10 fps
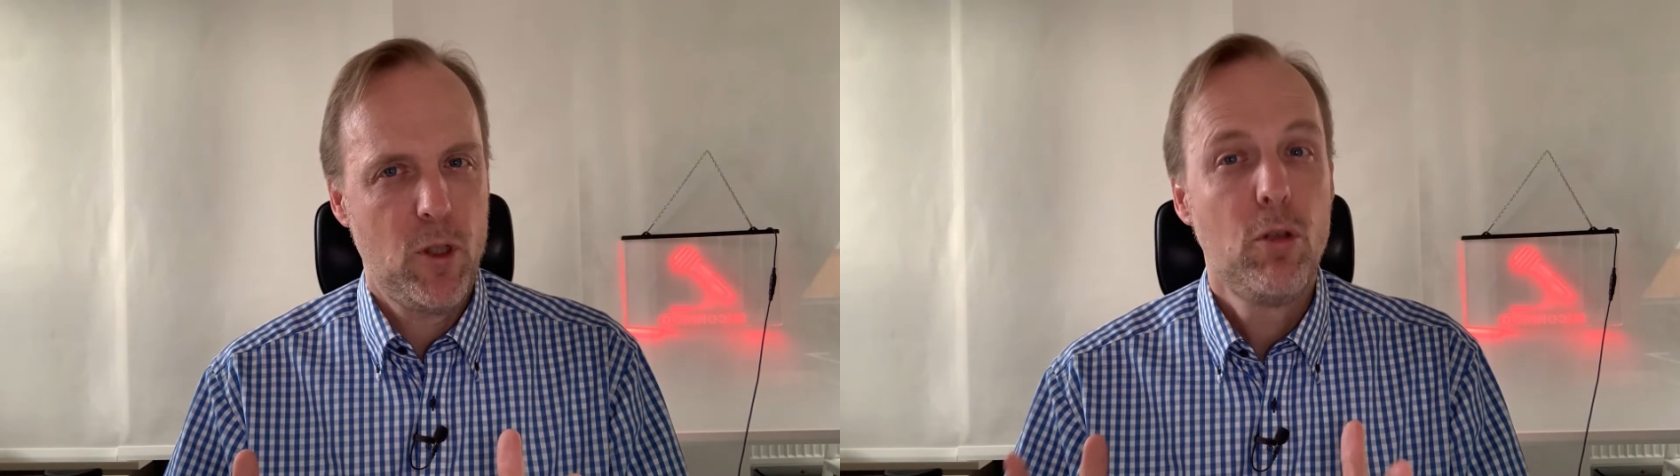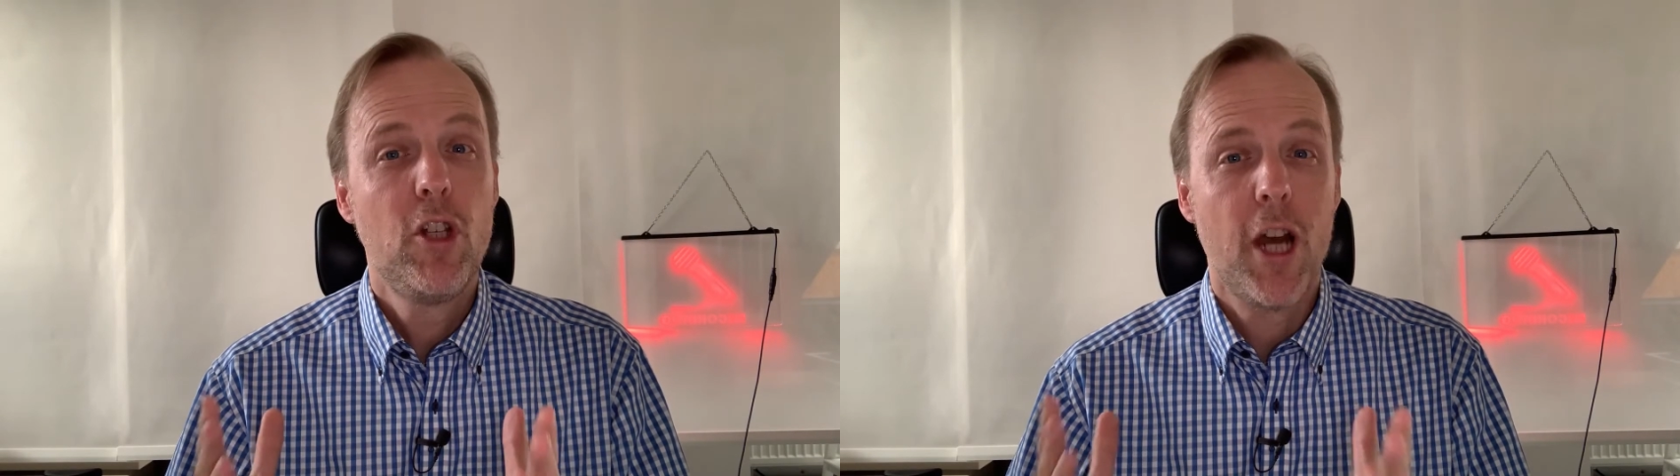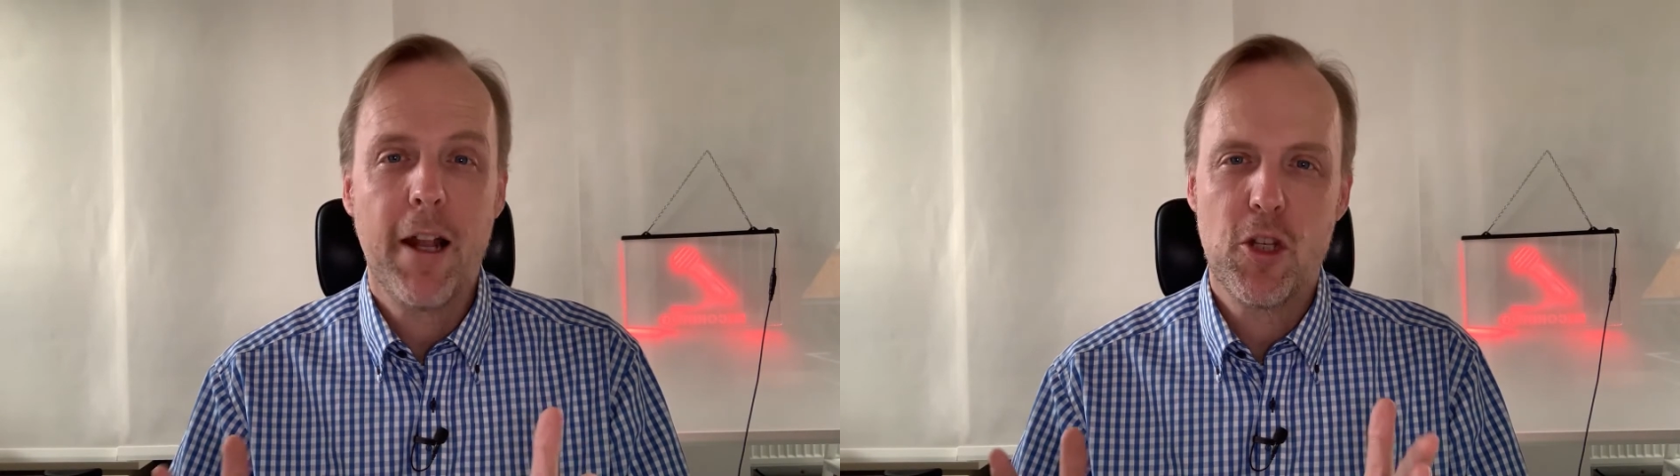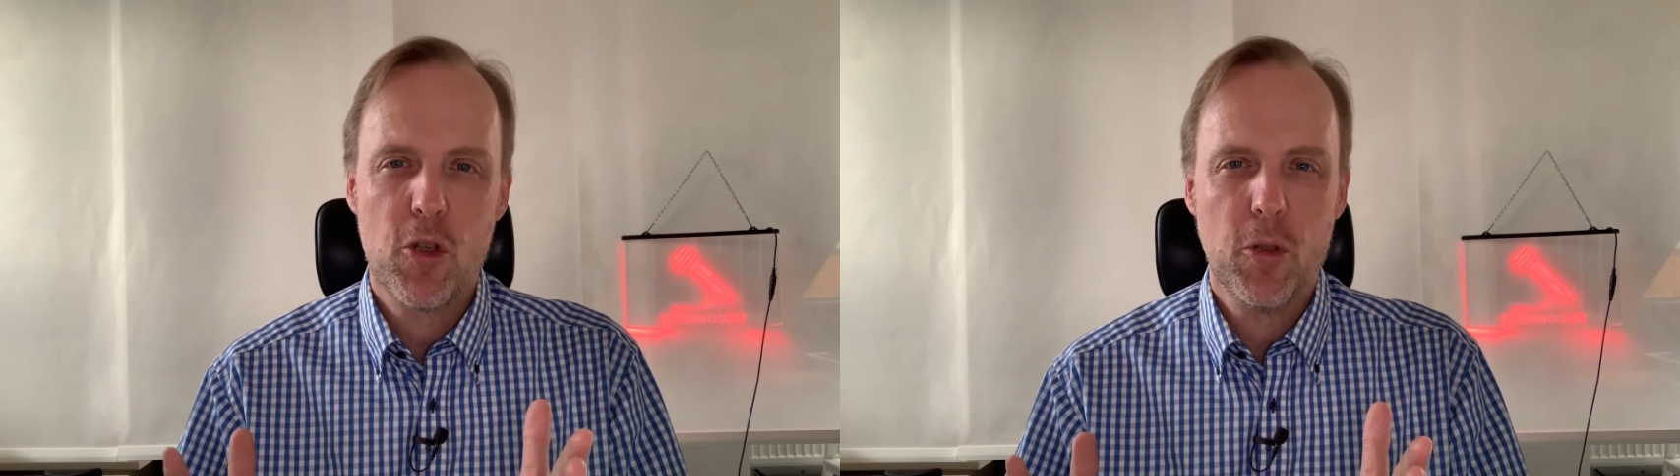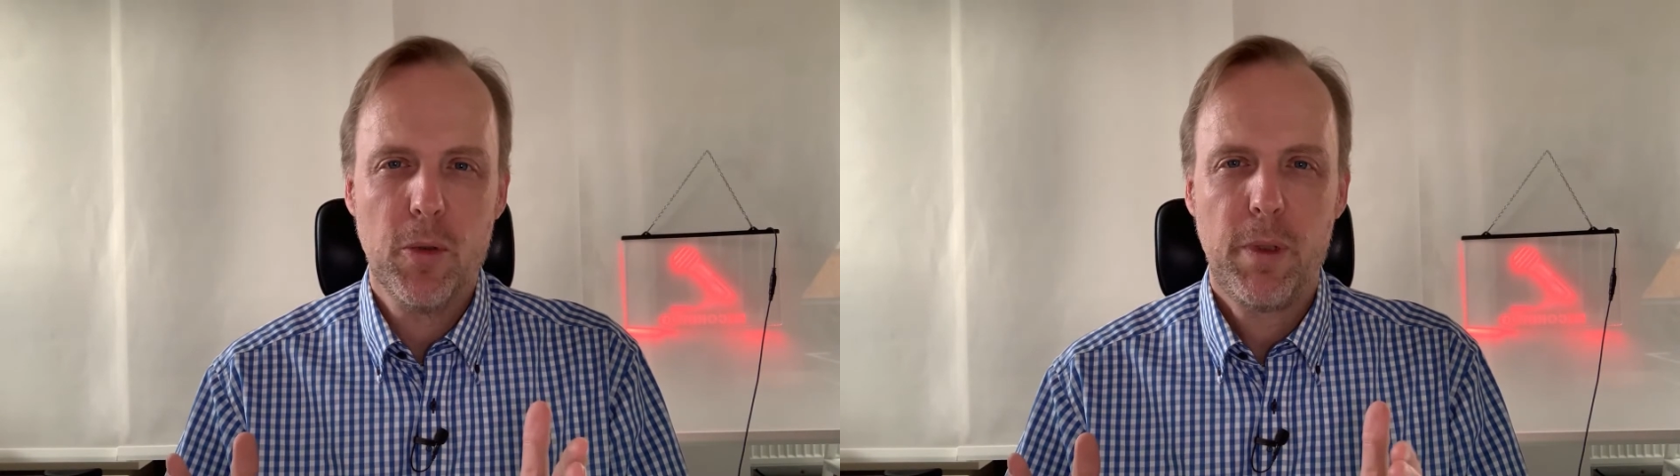to judge
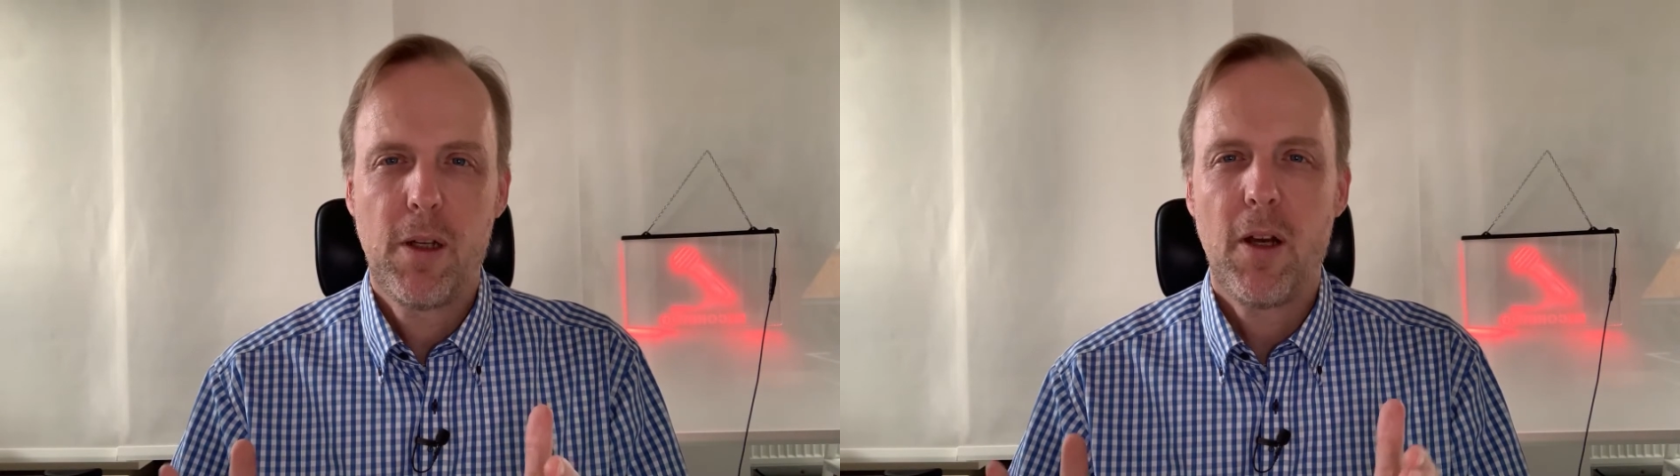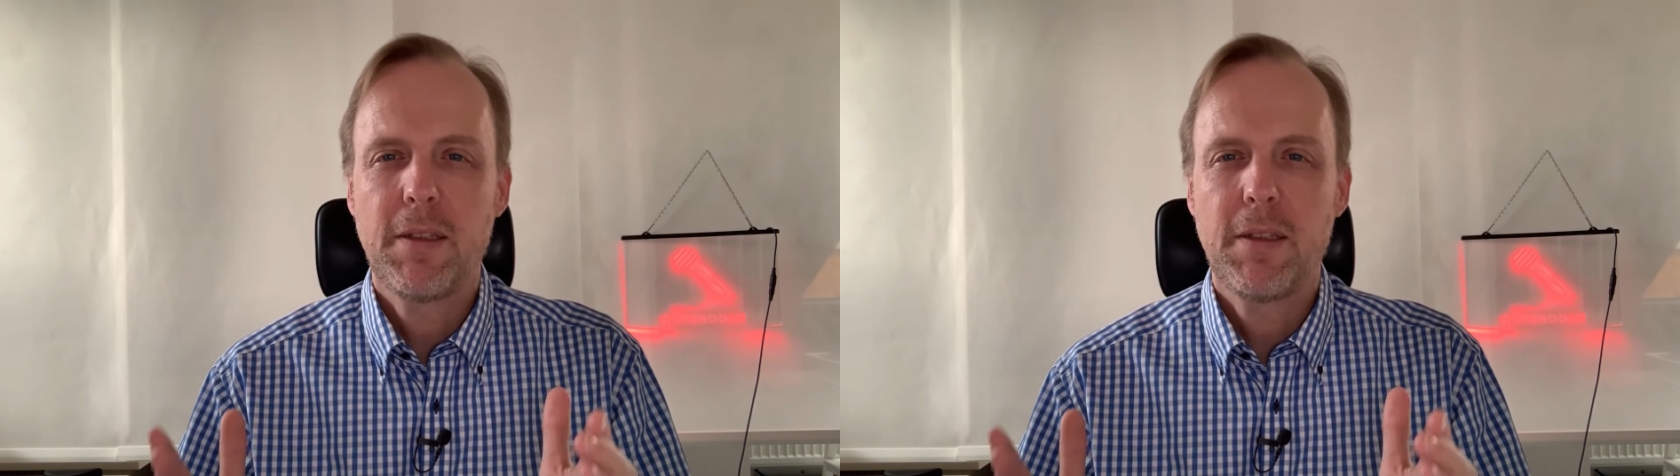you because